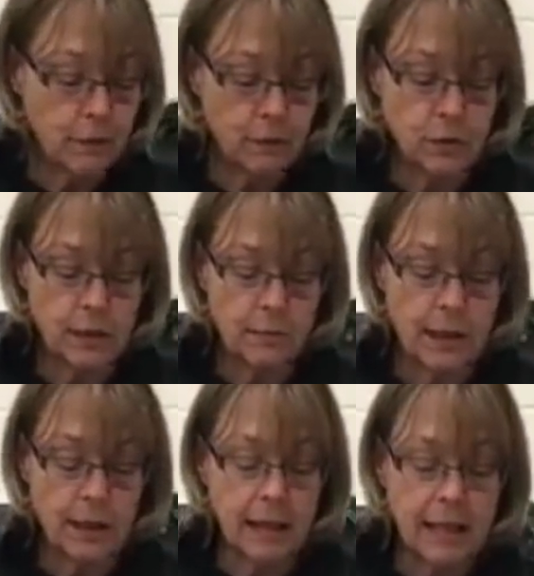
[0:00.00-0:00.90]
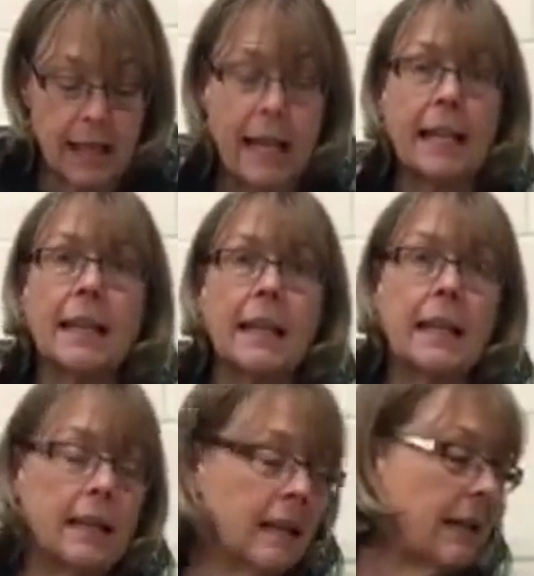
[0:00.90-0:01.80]
A little votive or something
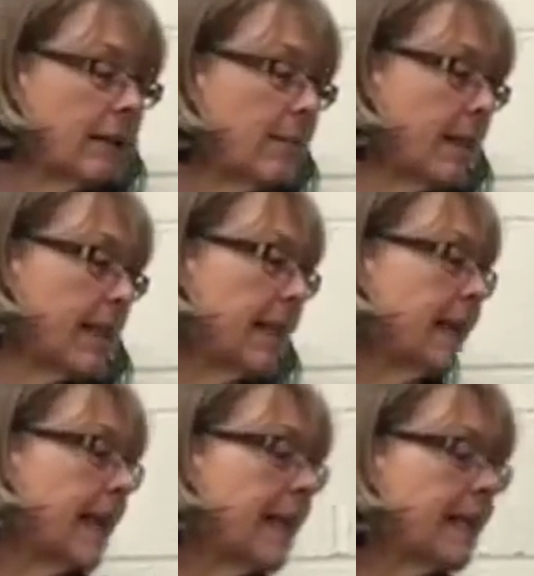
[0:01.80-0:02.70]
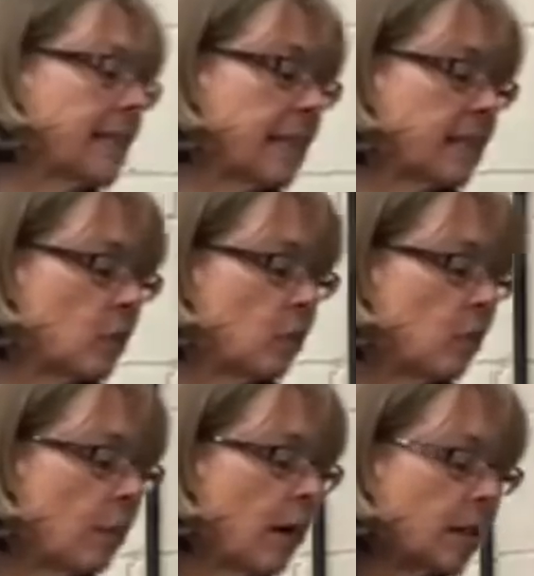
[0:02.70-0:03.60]
like that. And then again,
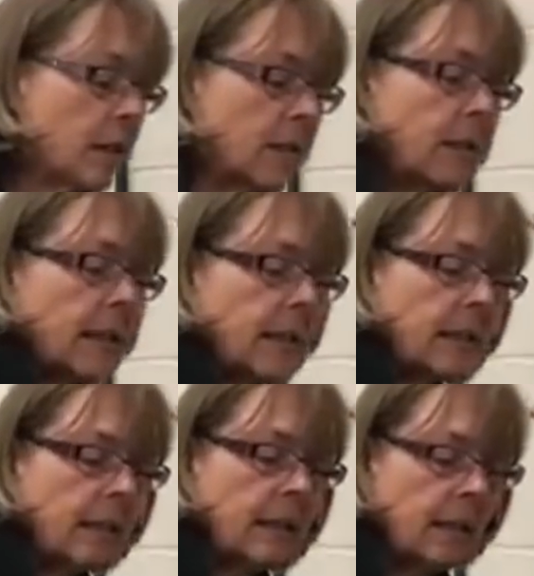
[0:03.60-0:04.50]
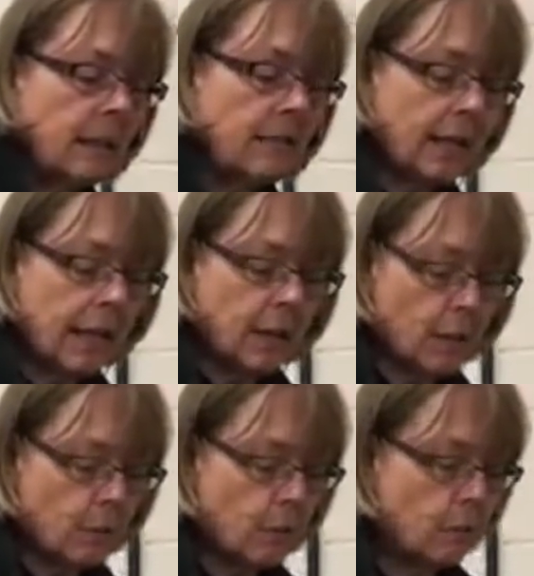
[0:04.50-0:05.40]
it's all part of
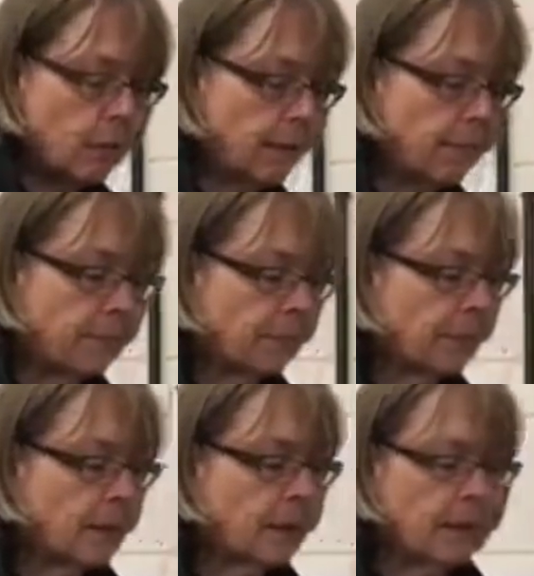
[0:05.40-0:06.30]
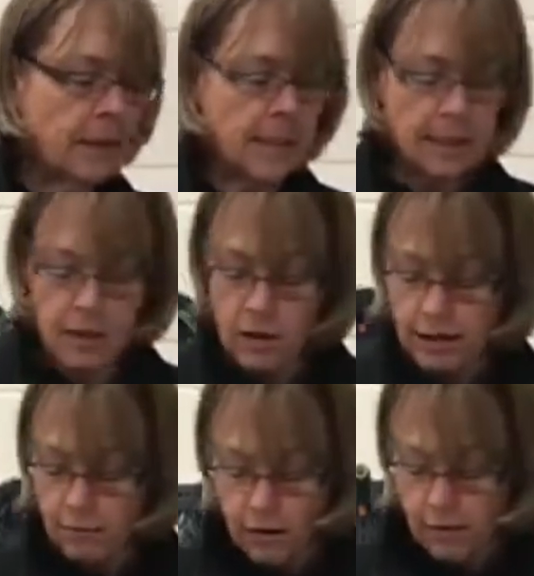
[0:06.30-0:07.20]
the actual
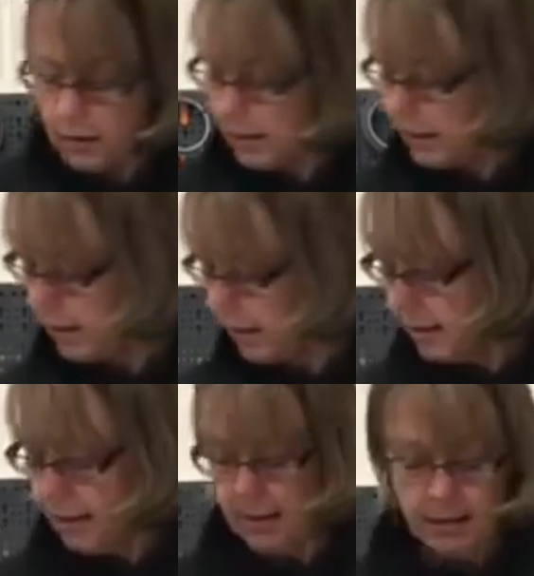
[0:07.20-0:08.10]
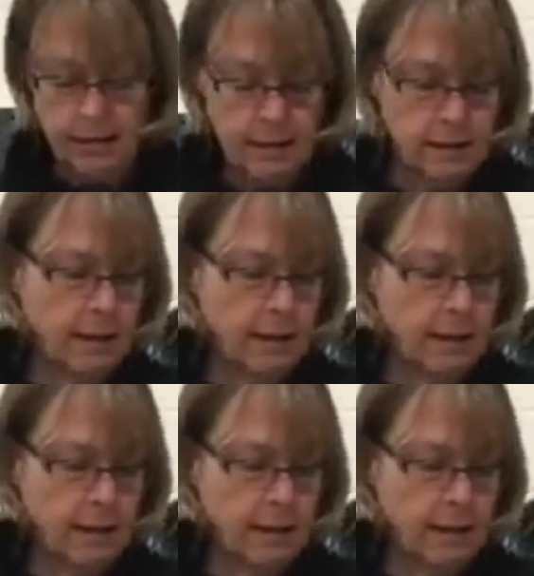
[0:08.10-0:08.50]
design rather than.